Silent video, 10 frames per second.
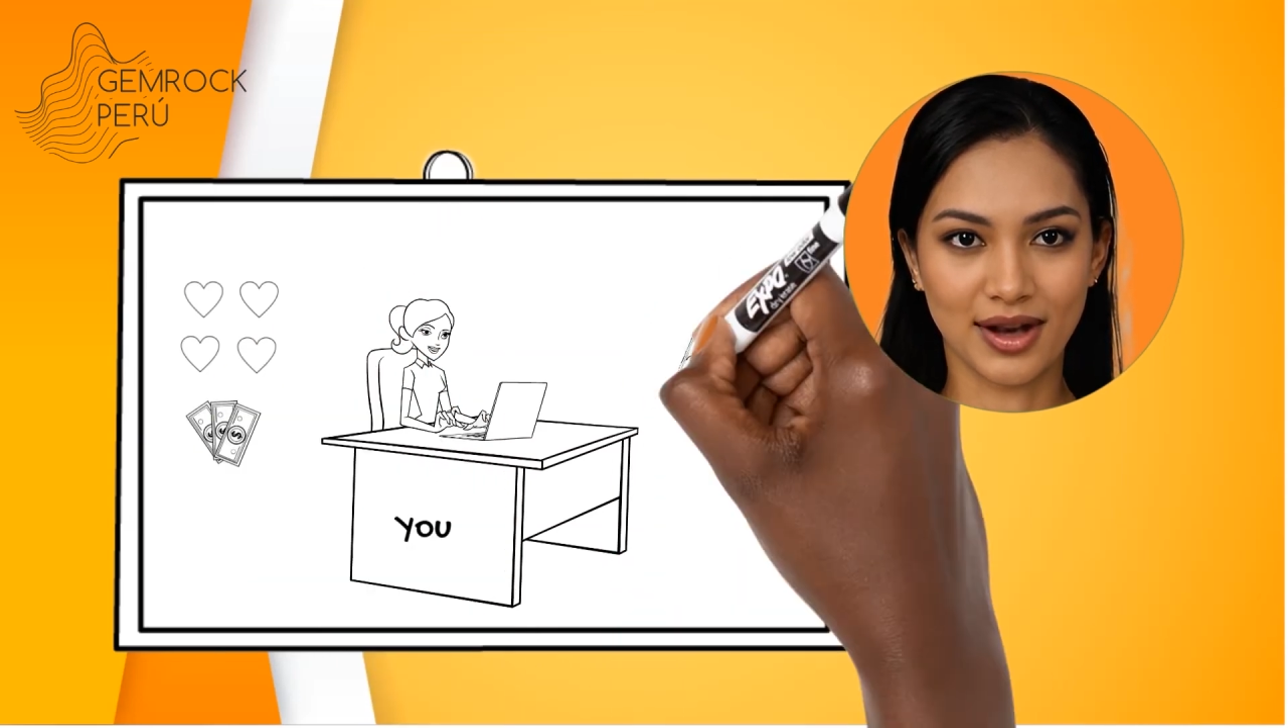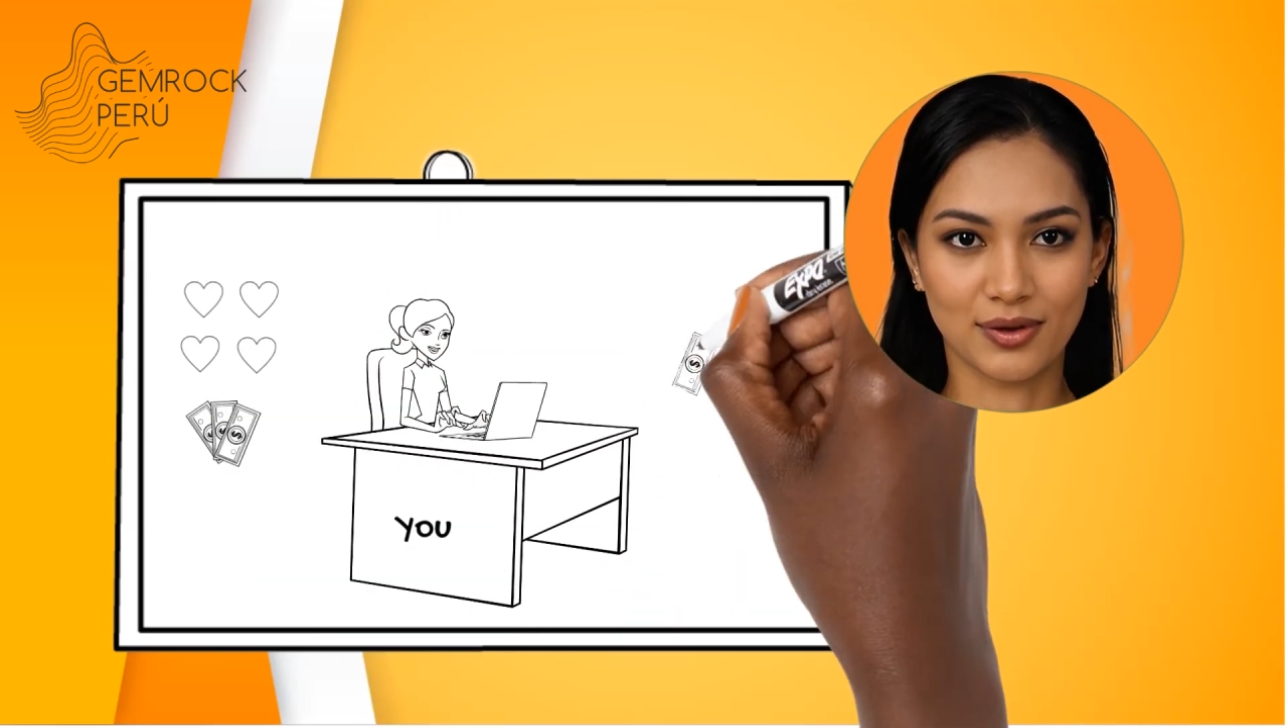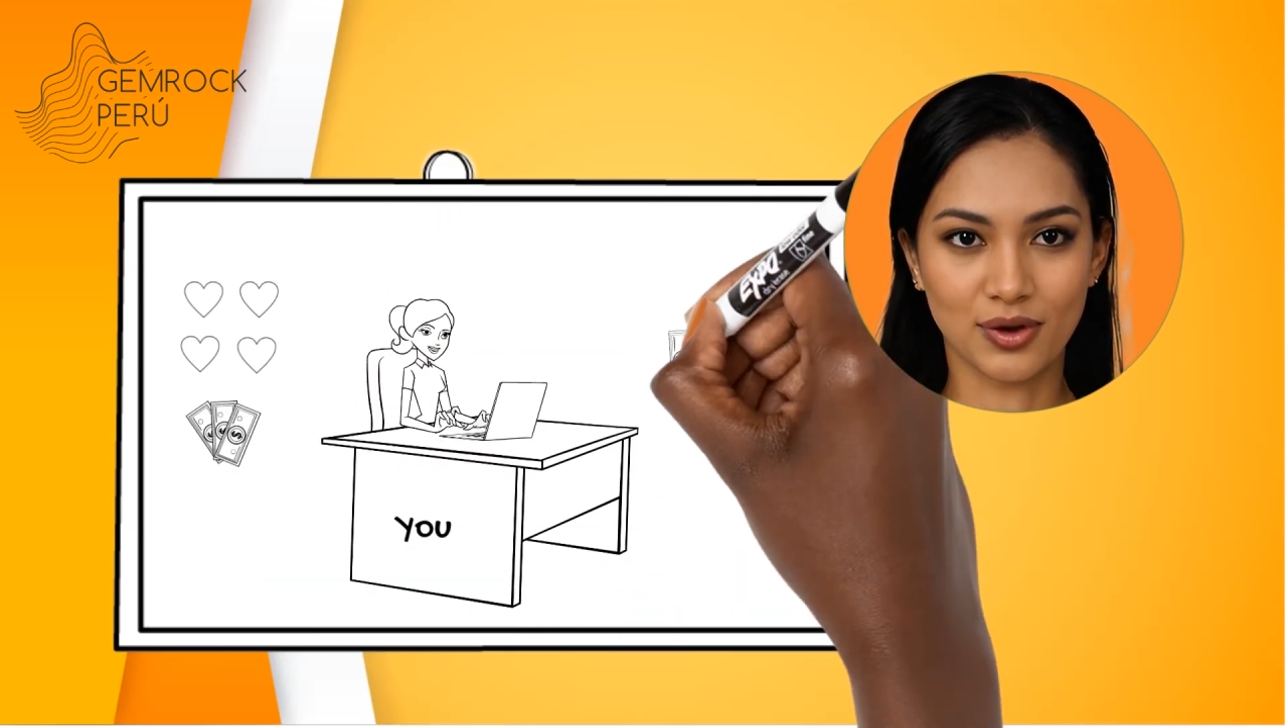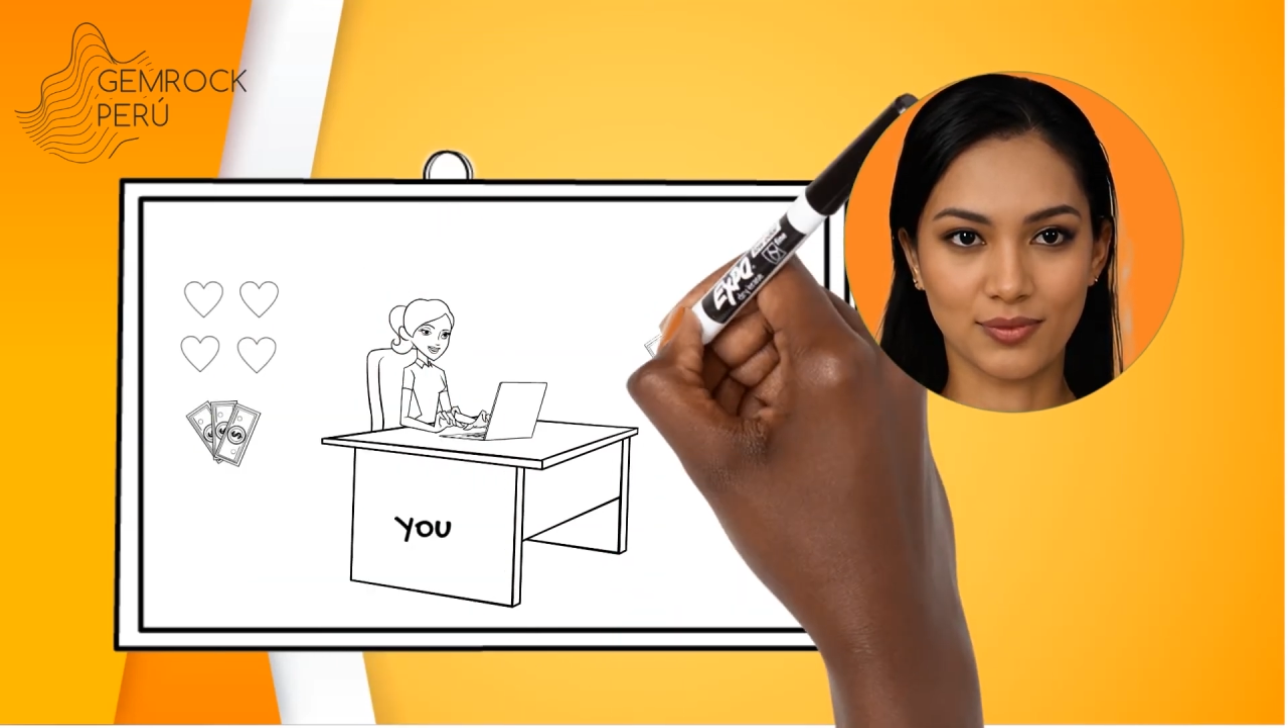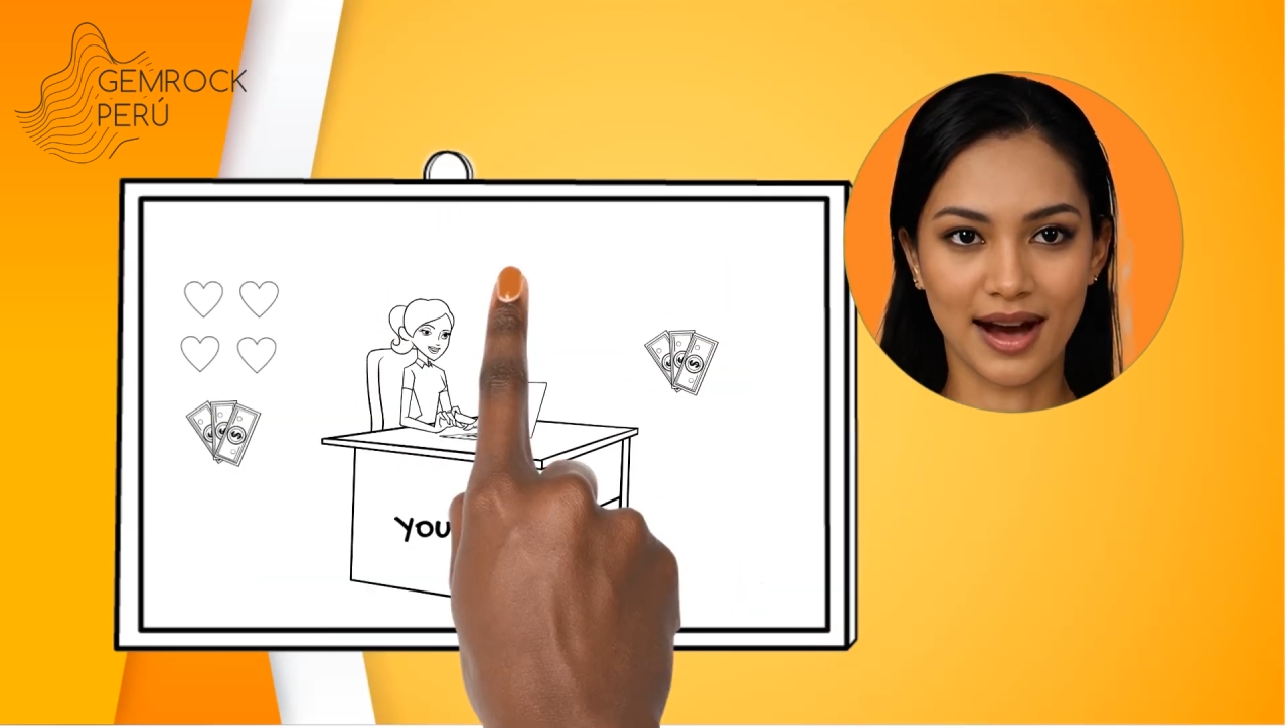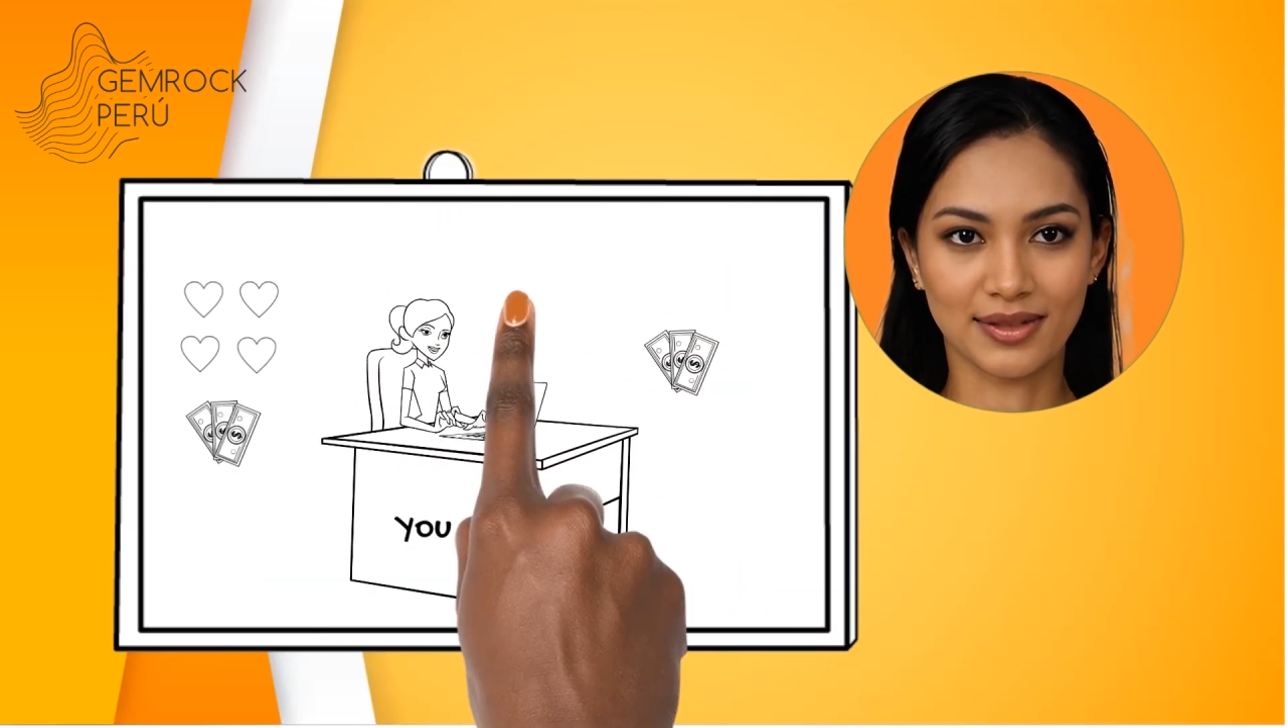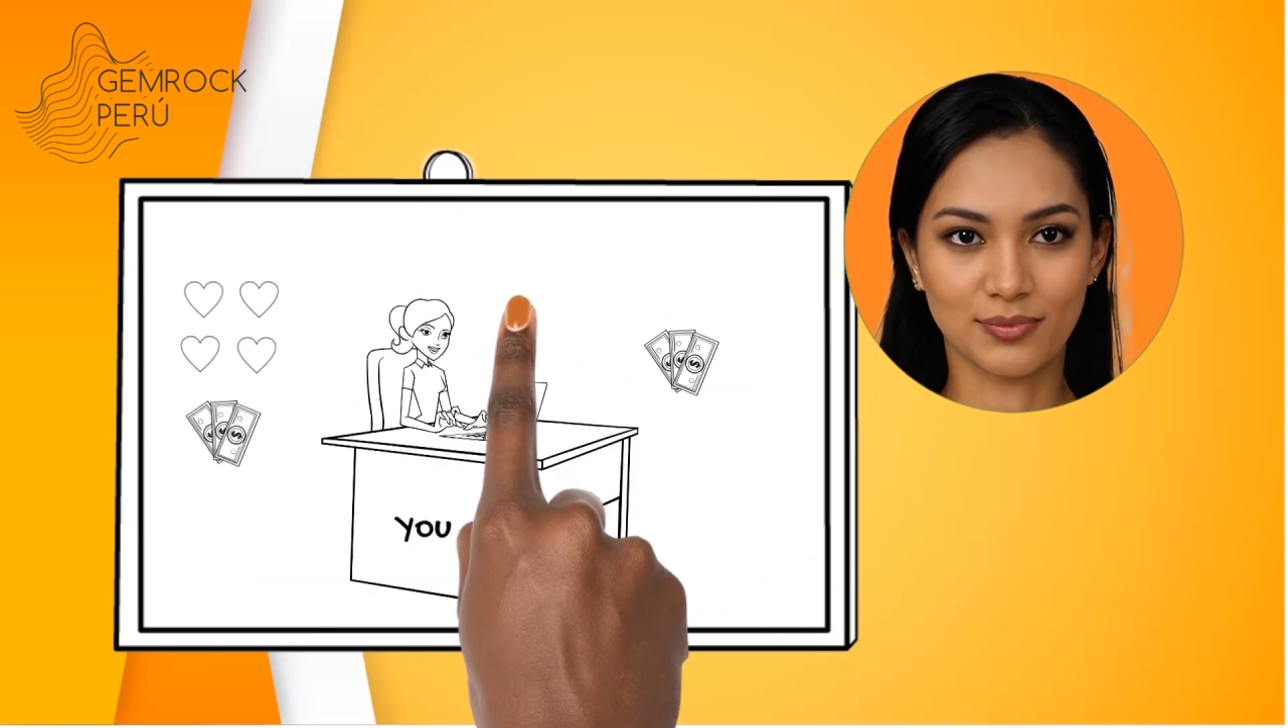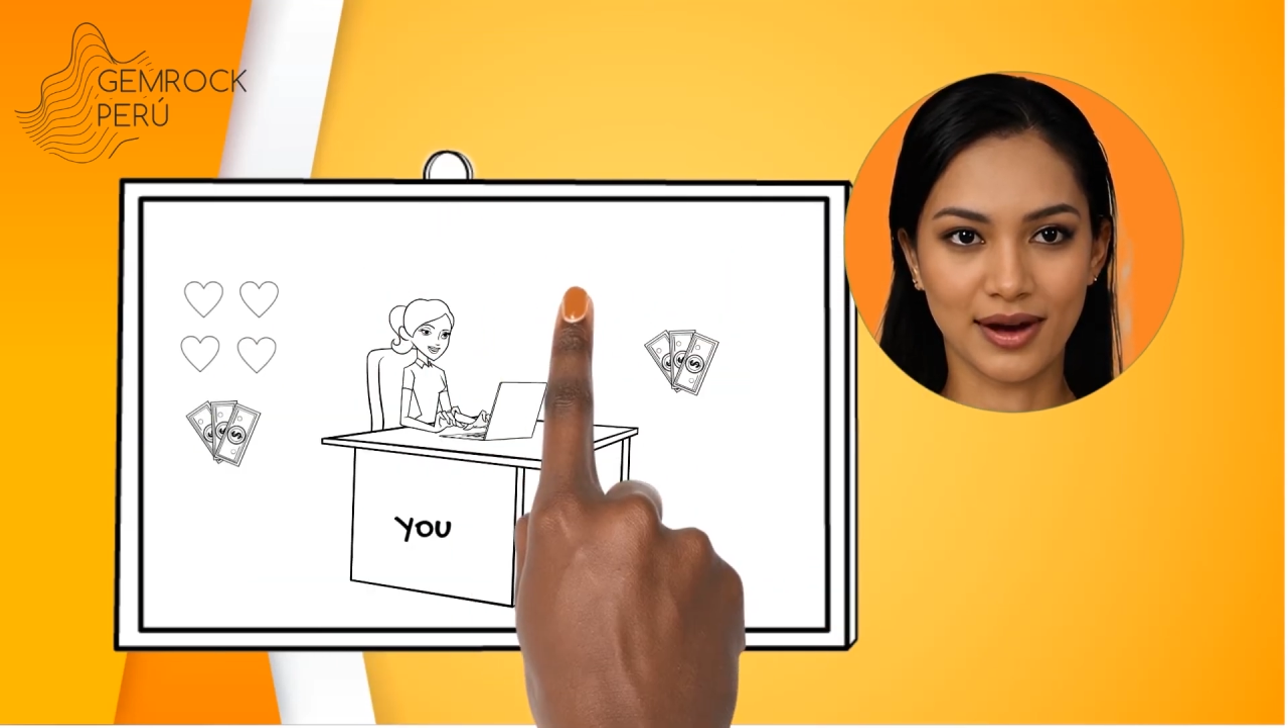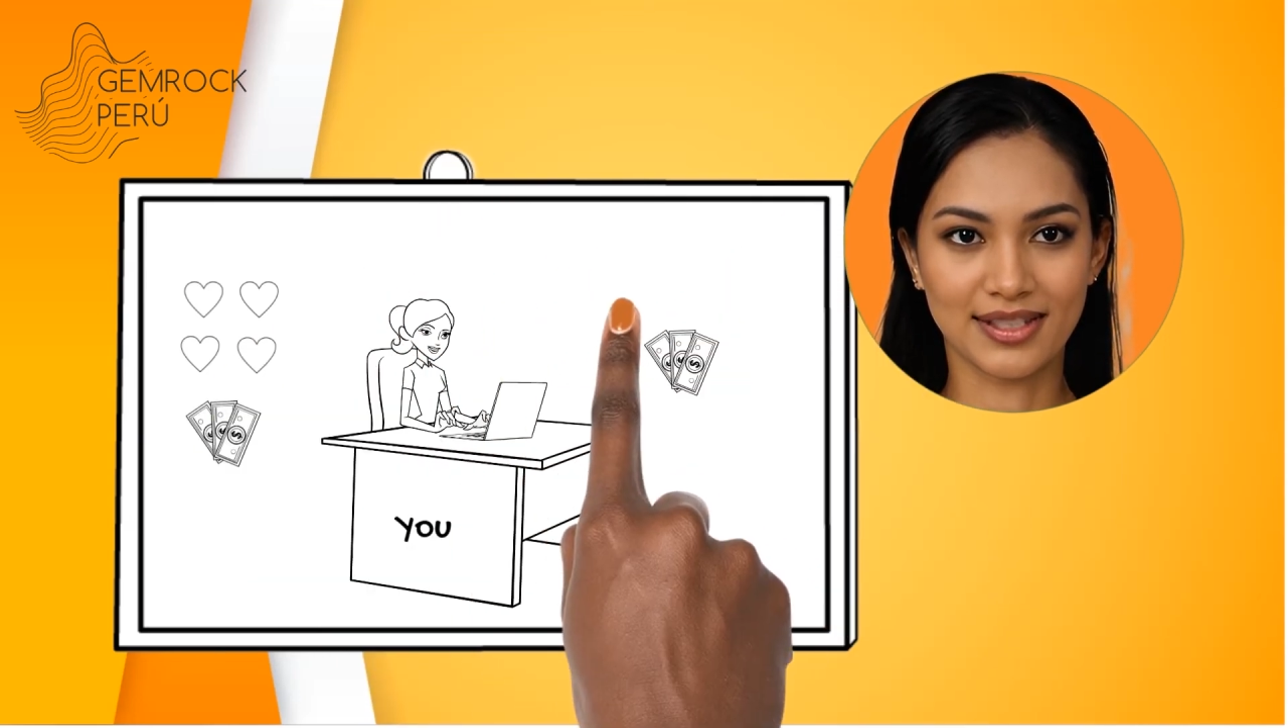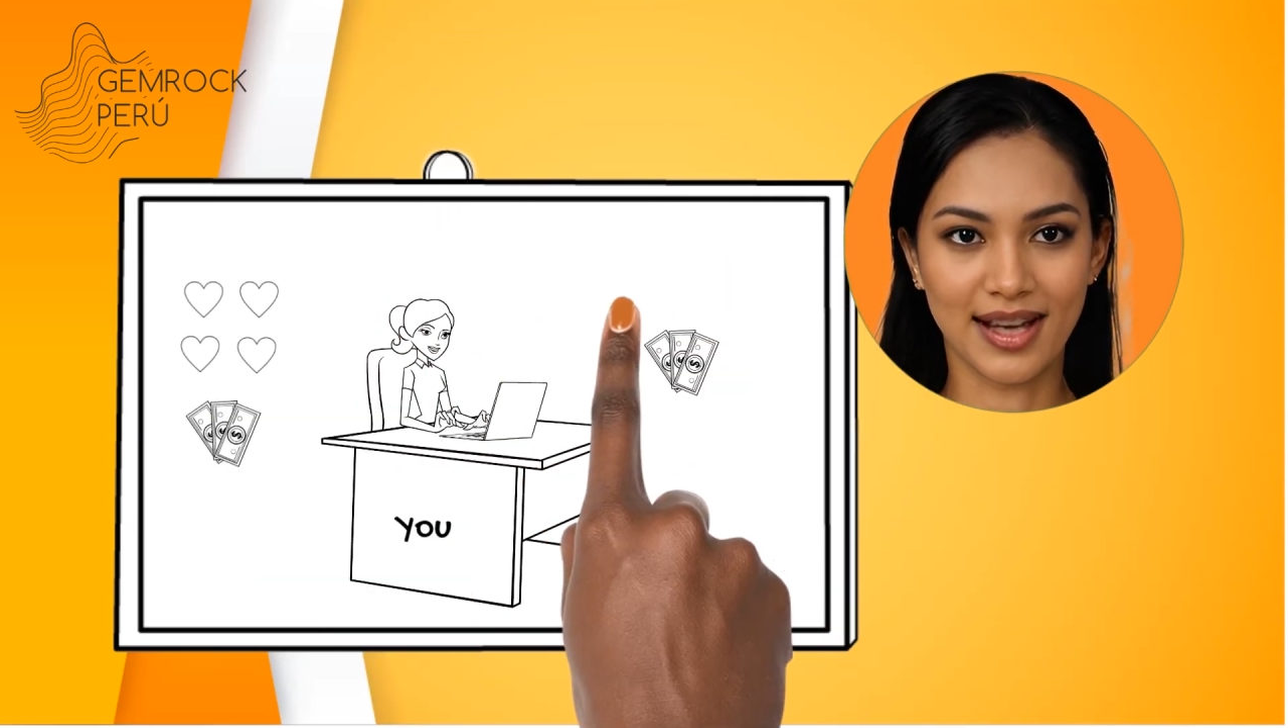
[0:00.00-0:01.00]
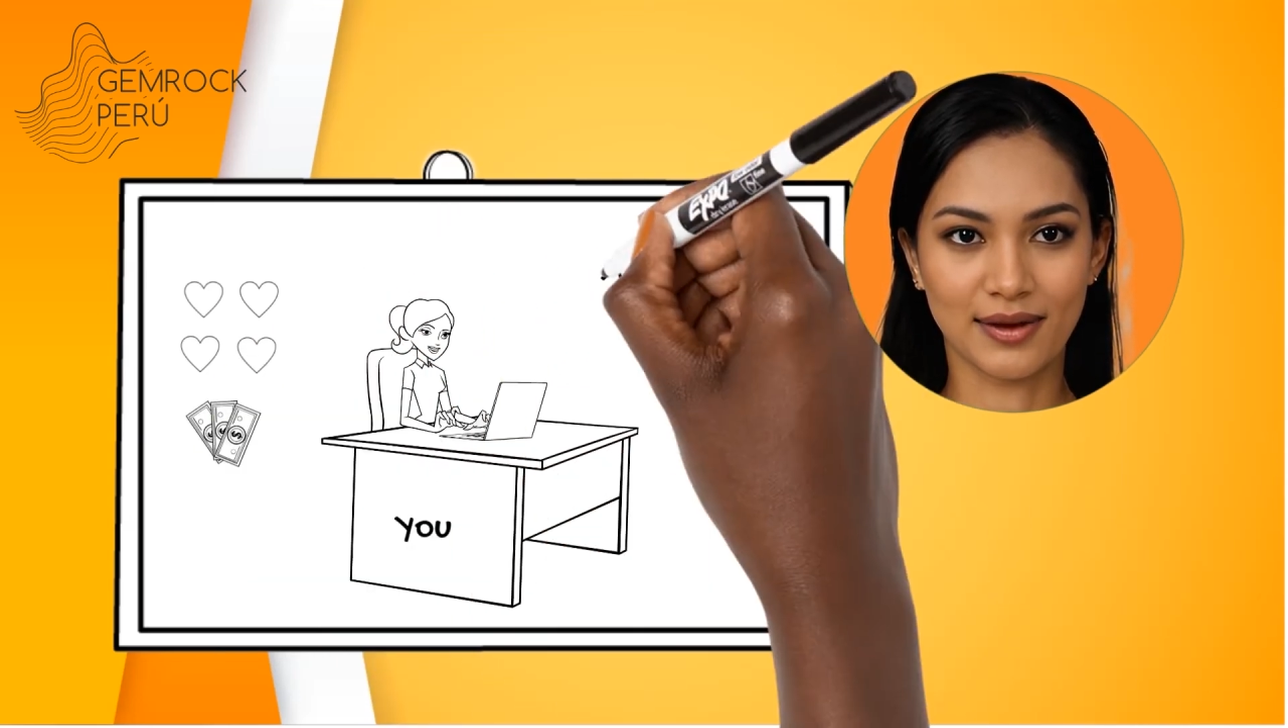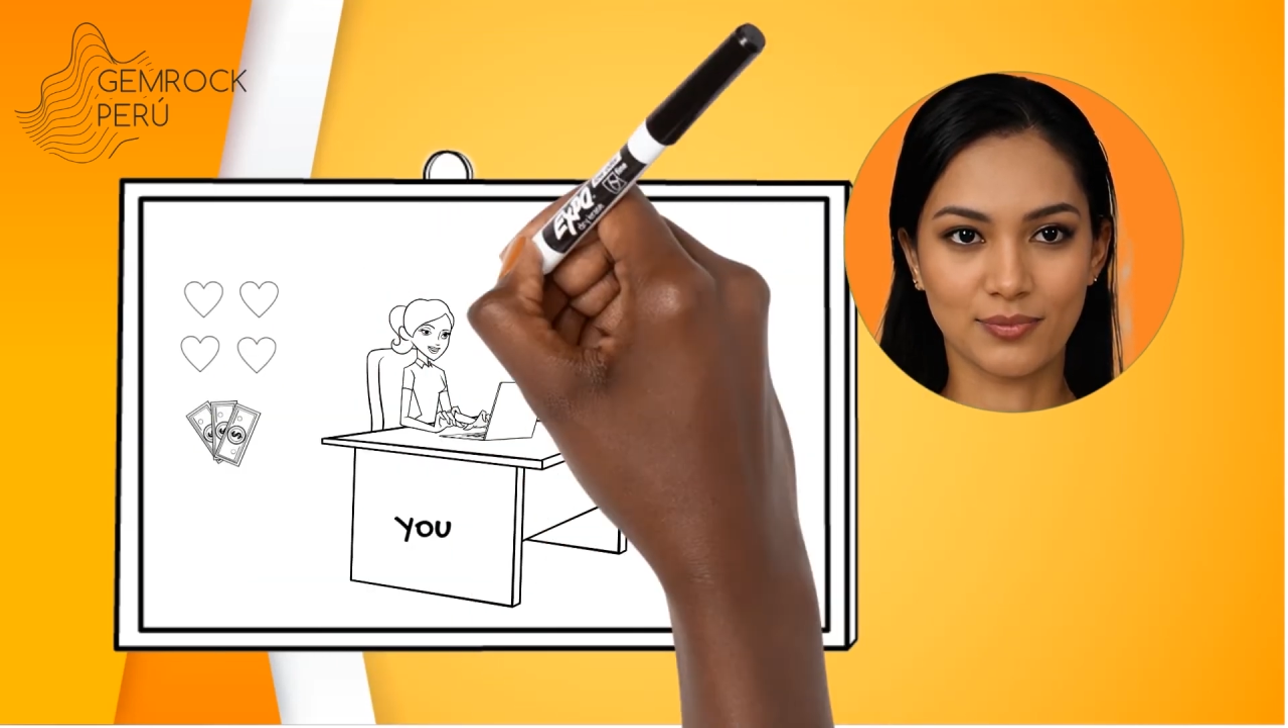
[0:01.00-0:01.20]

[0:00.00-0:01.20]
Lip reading: your correct retail